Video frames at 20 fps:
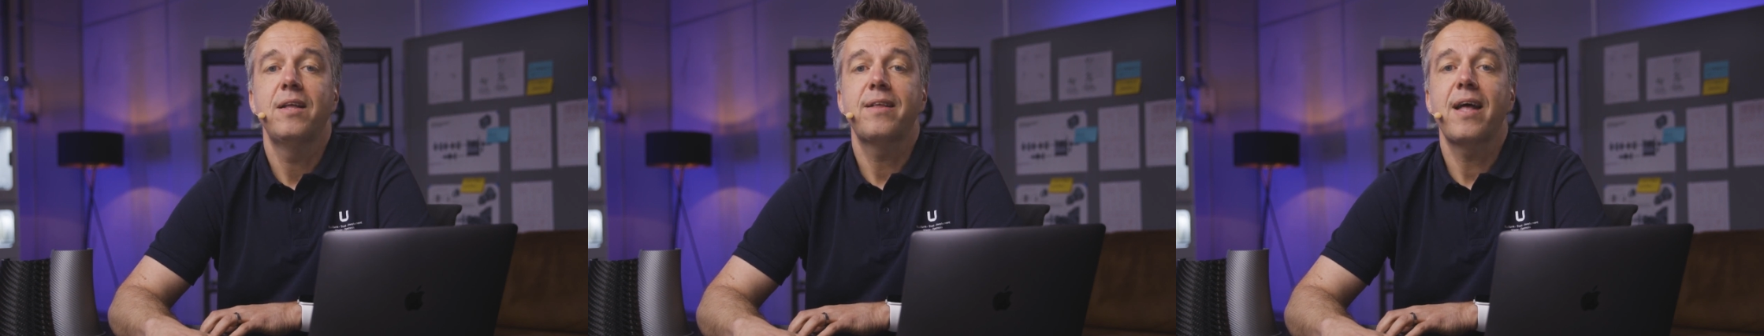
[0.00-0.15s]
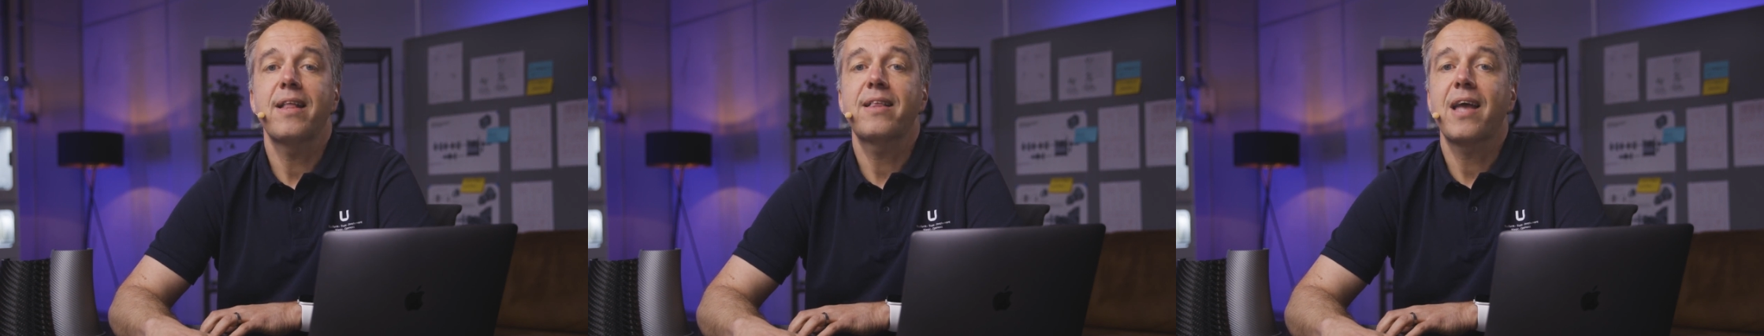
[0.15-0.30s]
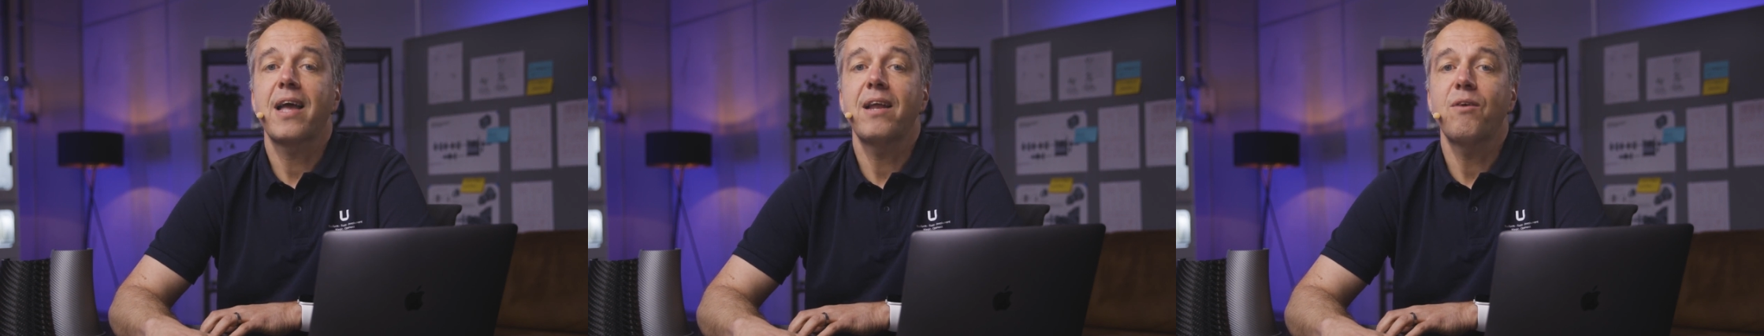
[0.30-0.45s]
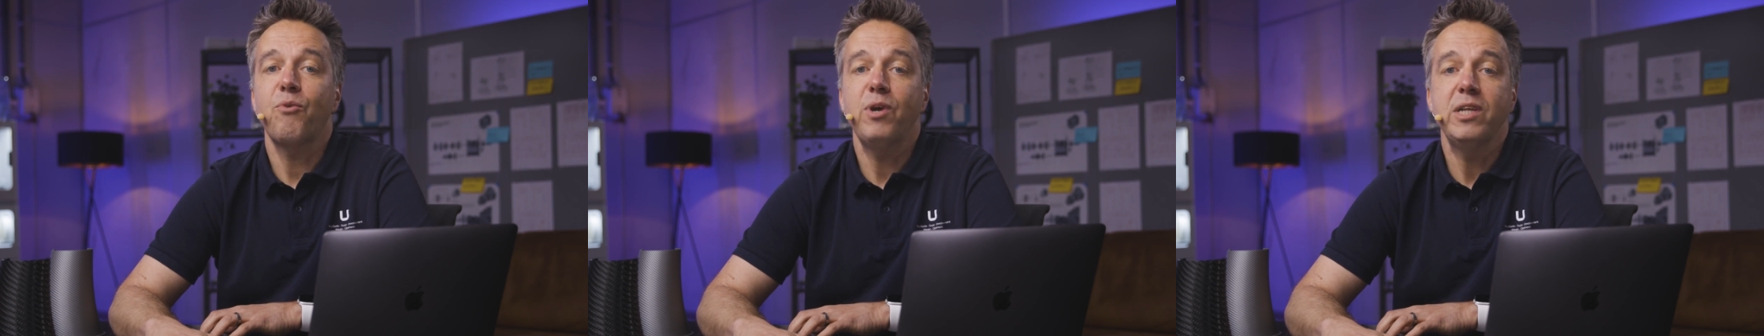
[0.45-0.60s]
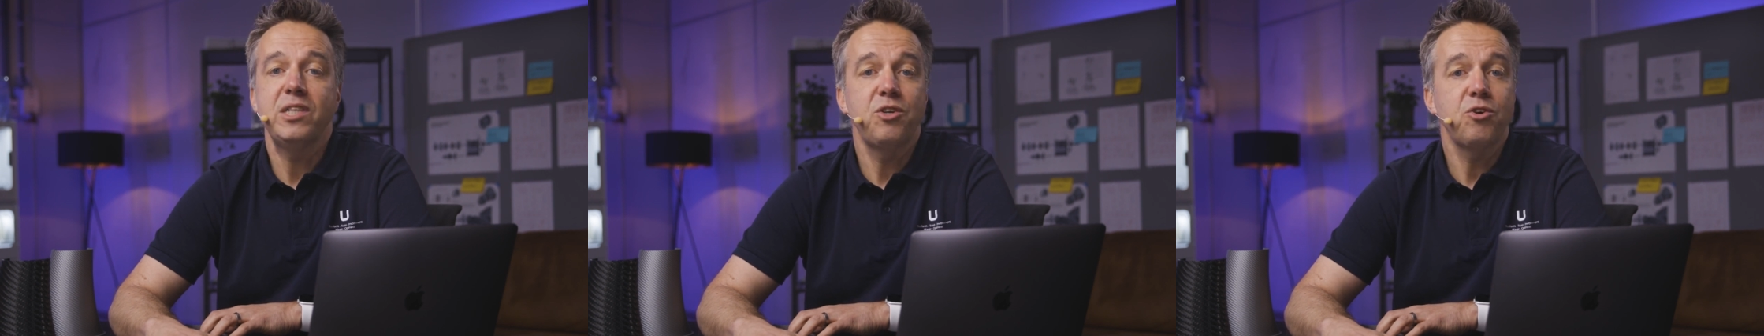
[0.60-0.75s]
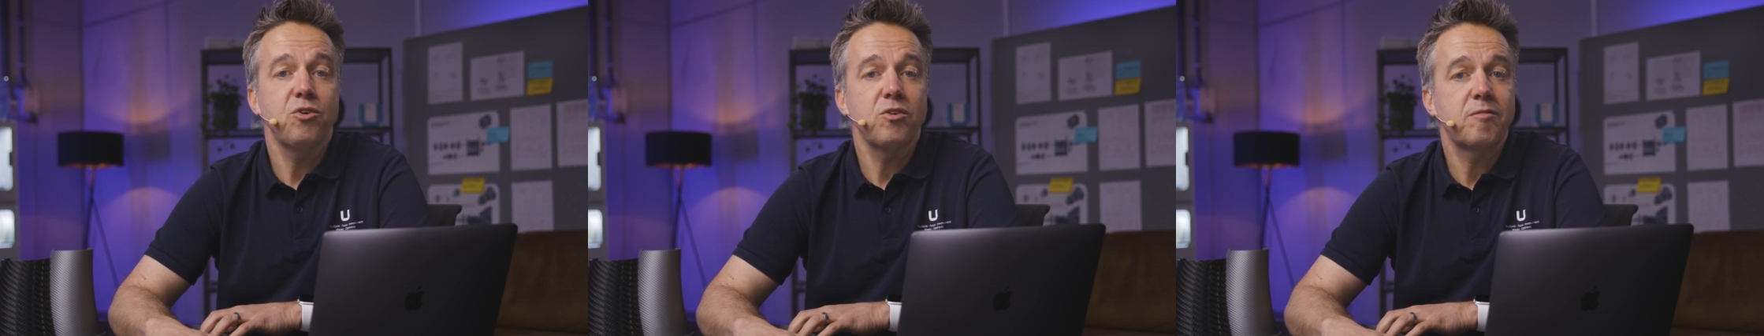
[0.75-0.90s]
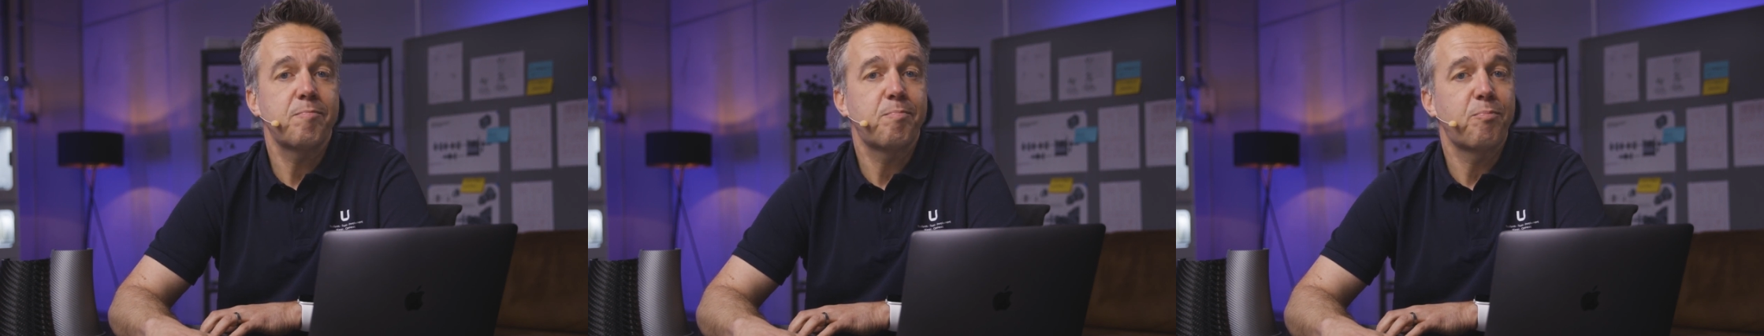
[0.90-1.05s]
that can
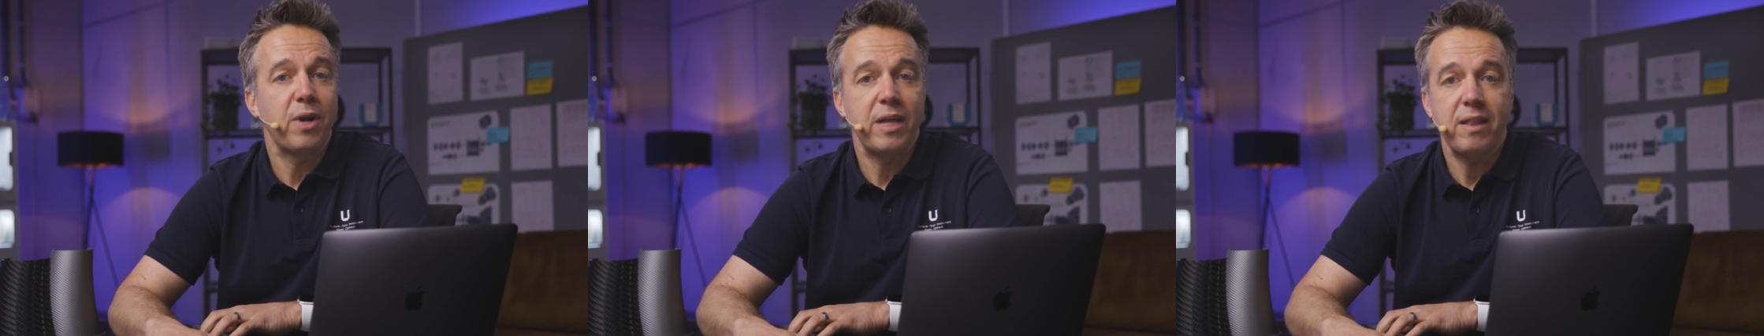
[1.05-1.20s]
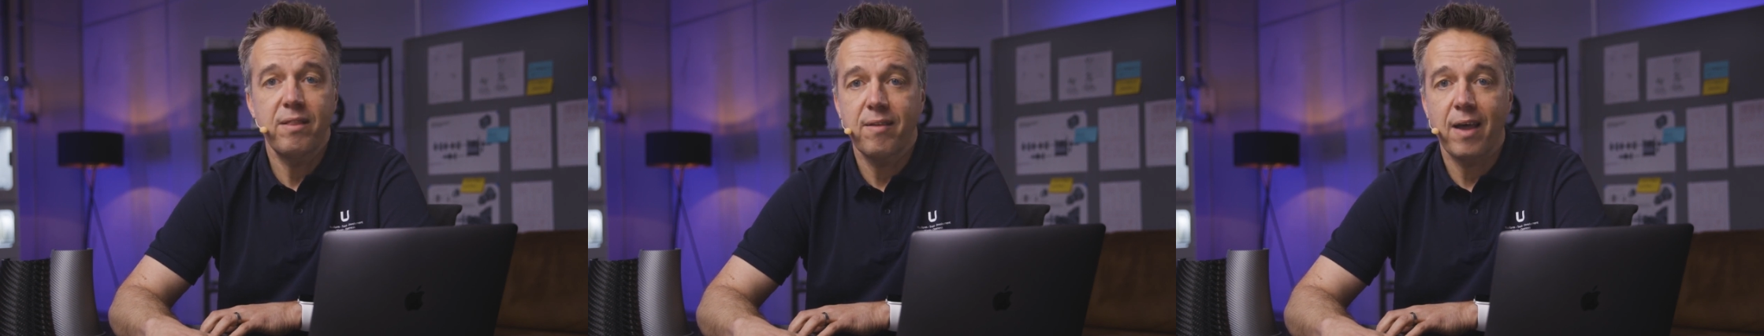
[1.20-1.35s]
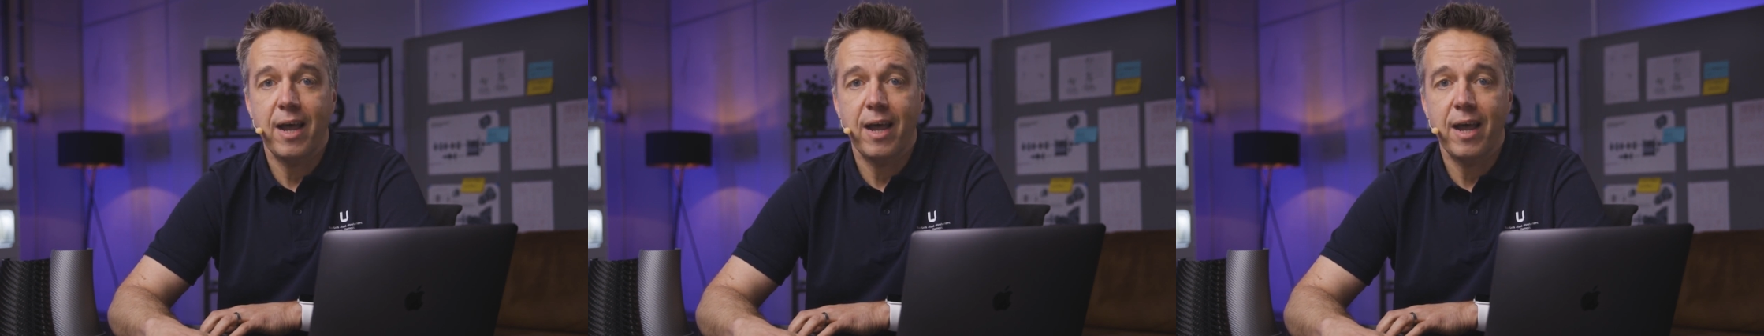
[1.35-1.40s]
reduce print